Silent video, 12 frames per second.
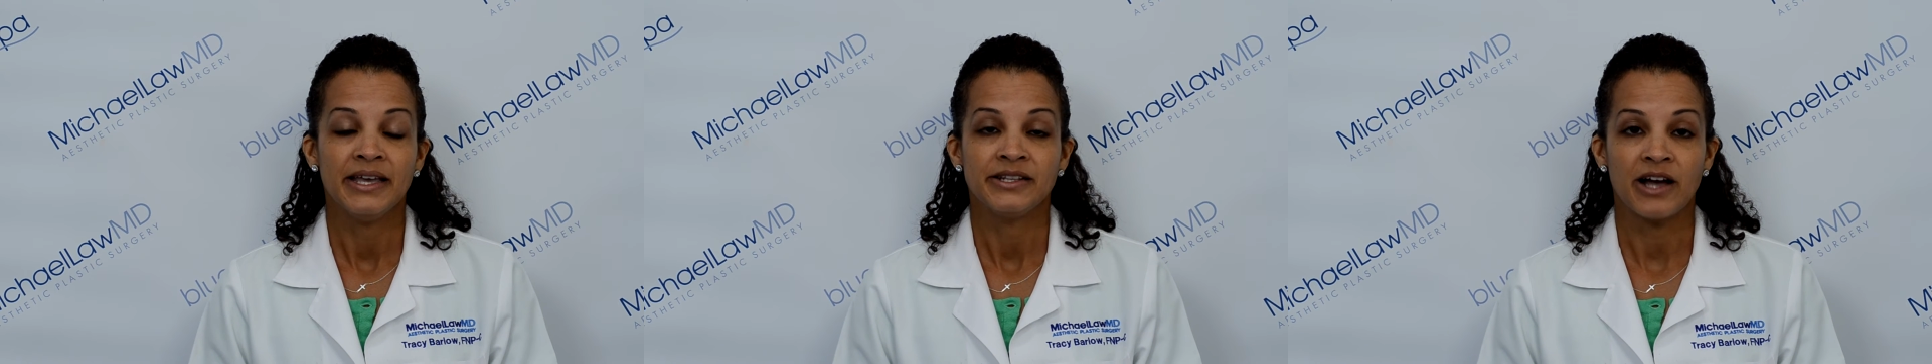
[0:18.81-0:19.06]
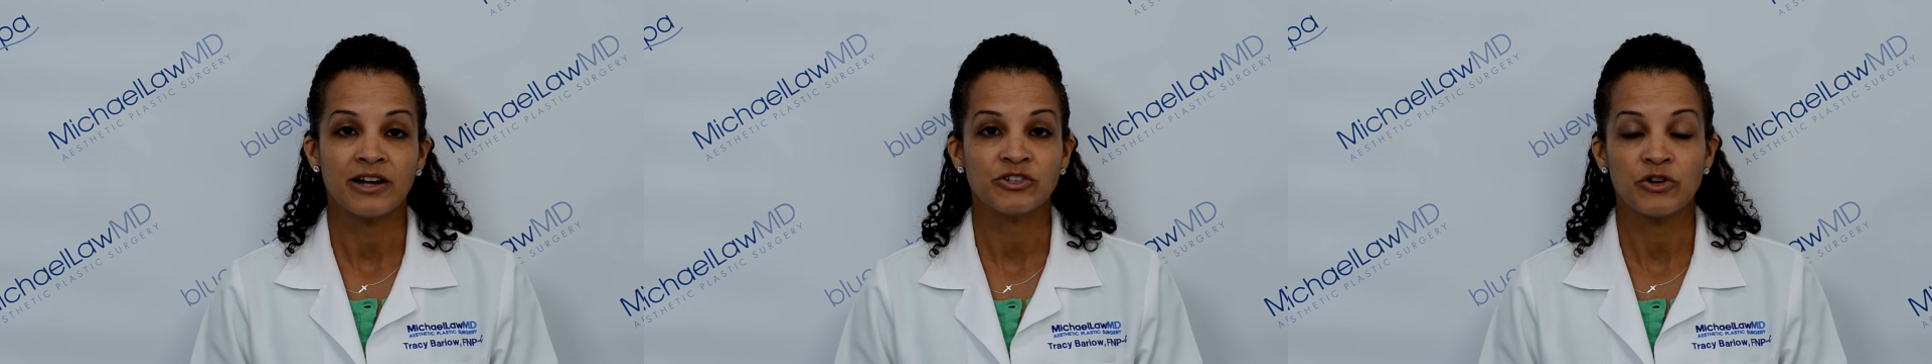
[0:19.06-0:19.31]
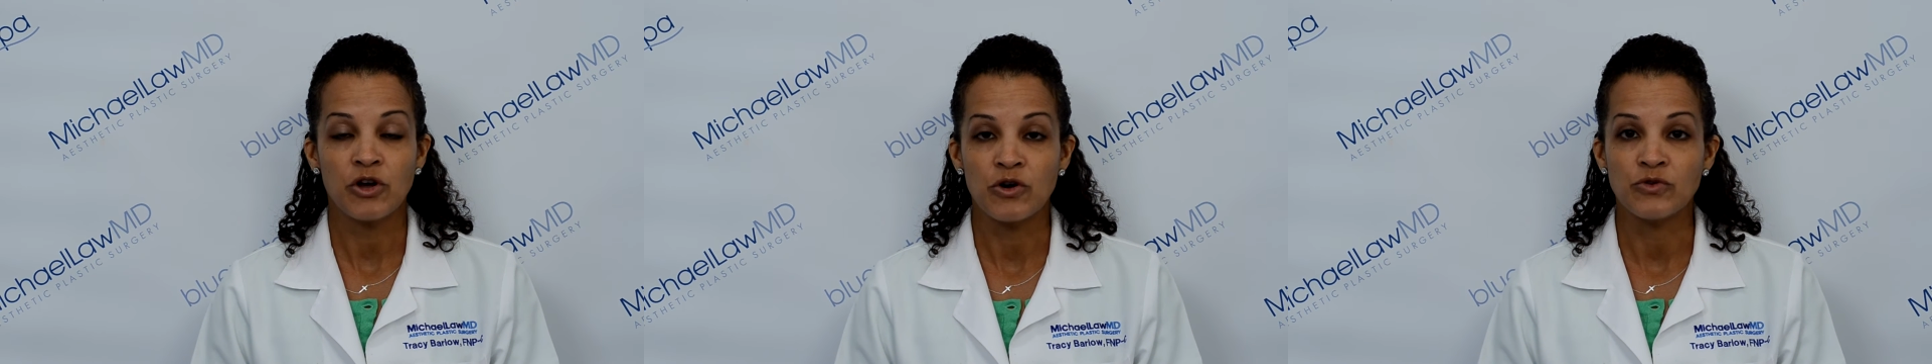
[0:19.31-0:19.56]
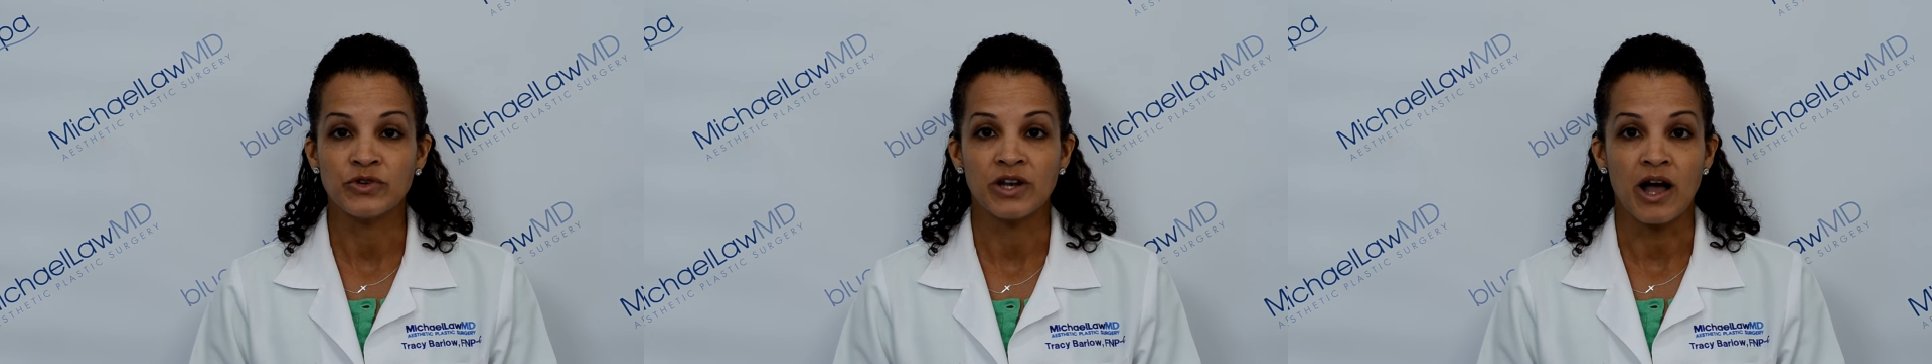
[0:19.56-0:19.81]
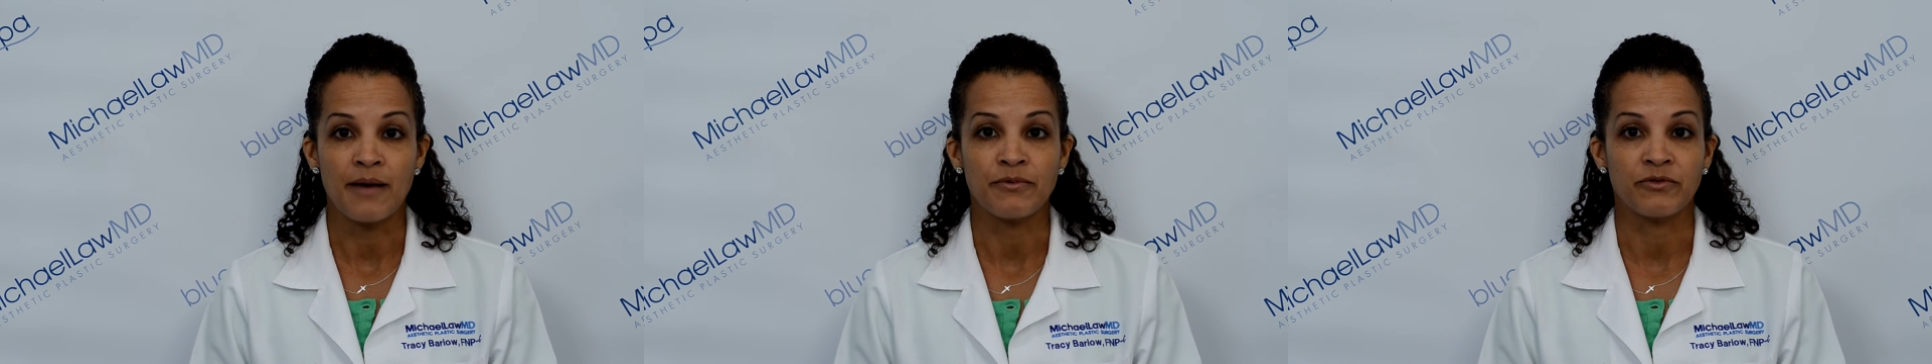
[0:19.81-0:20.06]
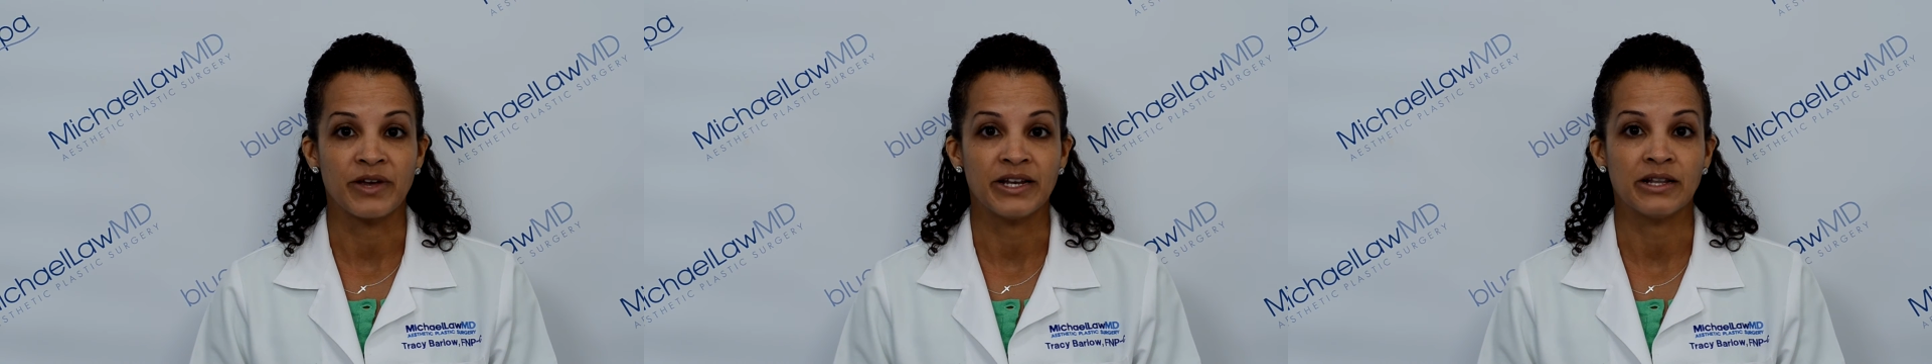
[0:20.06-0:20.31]
Doctor-owned and
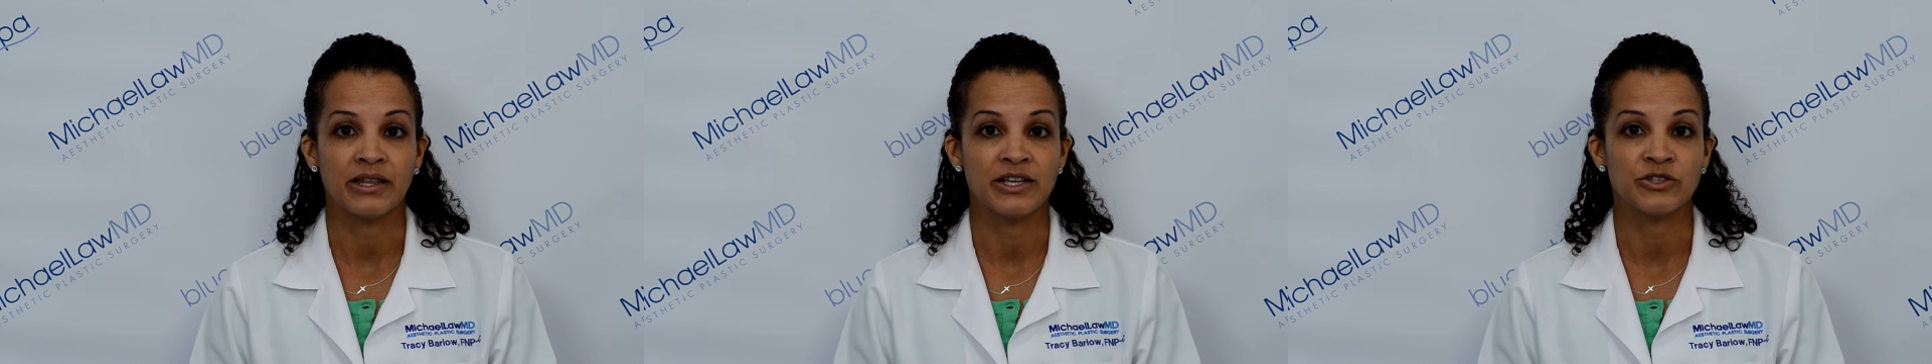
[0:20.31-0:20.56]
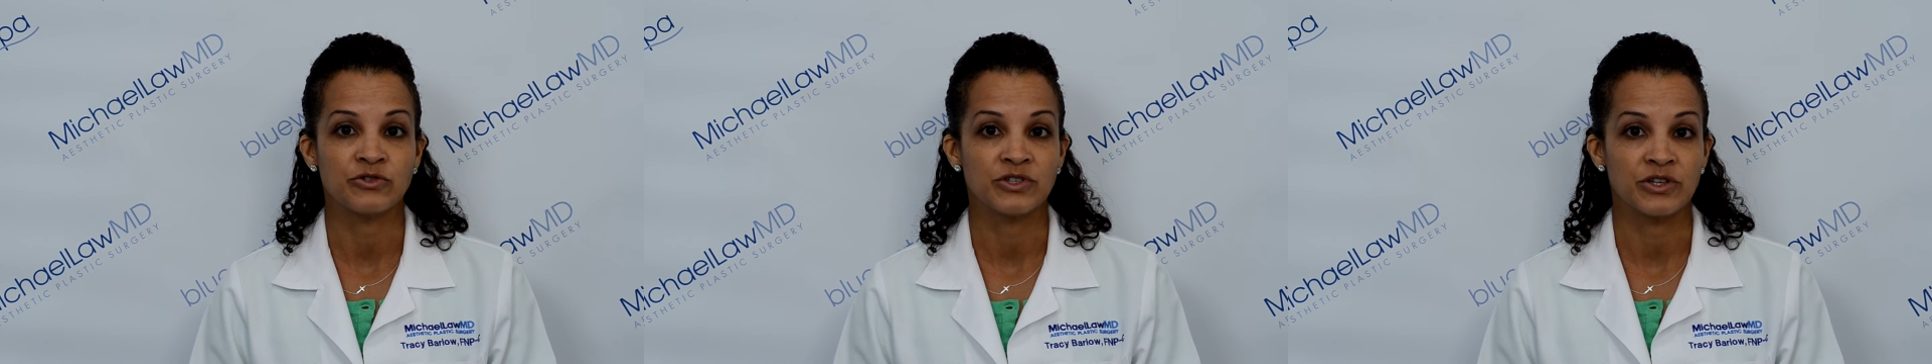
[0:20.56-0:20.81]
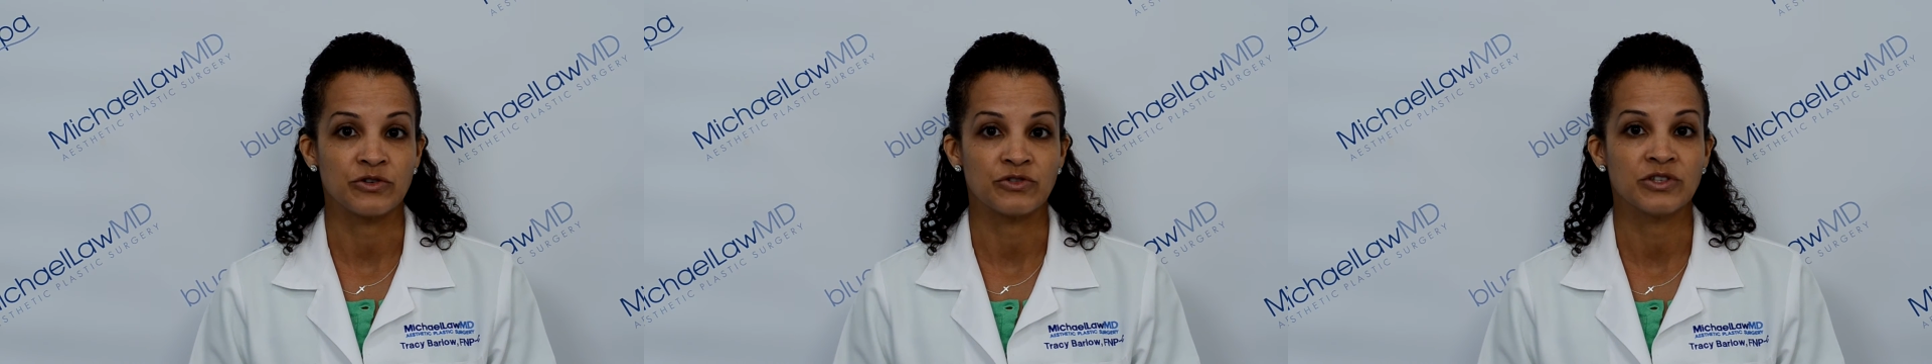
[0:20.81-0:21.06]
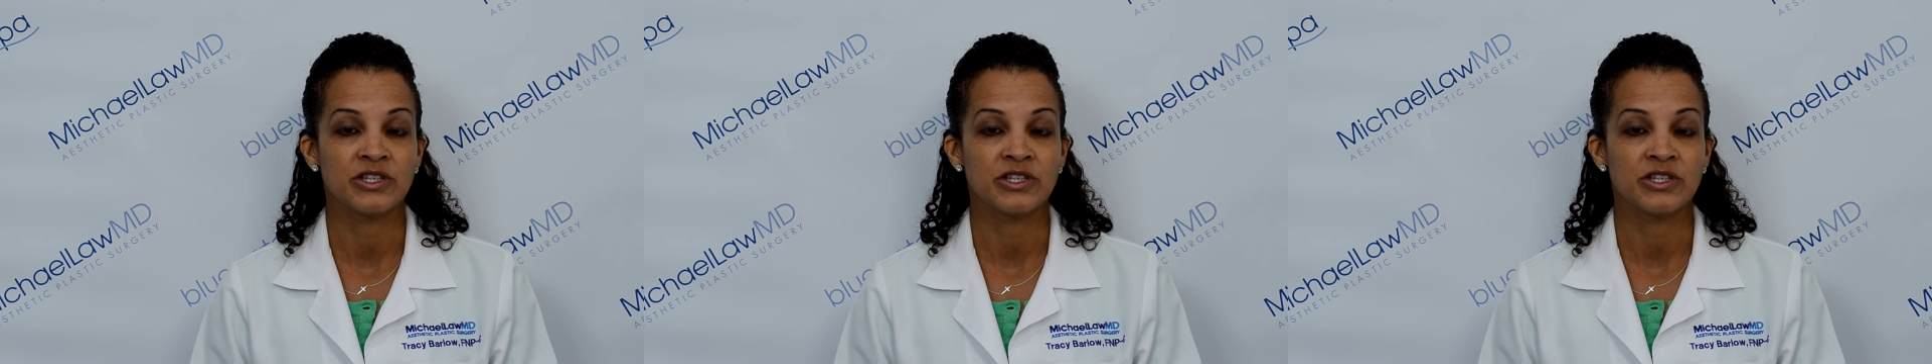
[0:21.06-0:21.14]
operated laser centers